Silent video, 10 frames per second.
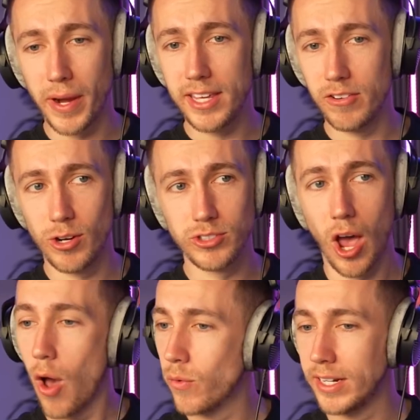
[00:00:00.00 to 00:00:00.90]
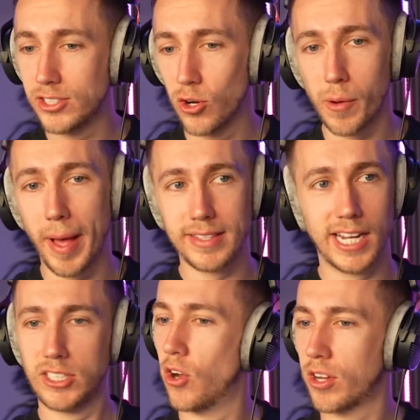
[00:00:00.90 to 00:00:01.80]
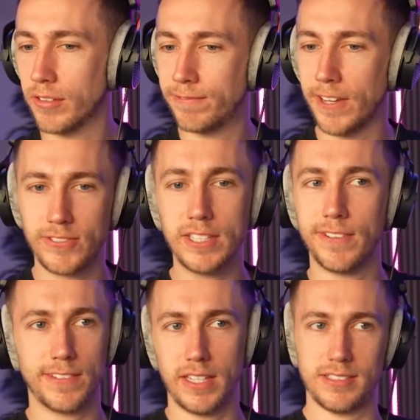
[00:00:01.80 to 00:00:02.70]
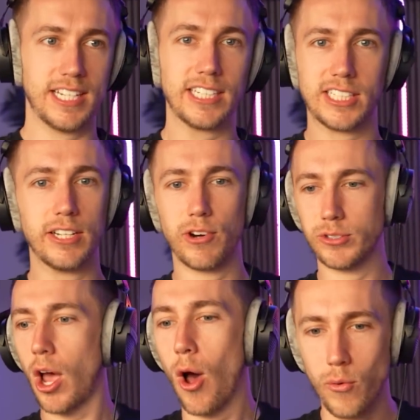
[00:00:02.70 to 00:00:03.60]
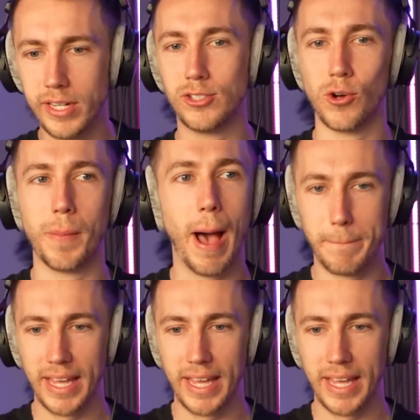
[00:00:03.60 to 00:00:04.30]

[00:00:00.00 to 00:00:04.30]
twenty-year-olds only talk about TikTok and fifty, sixty-year-olds only talk about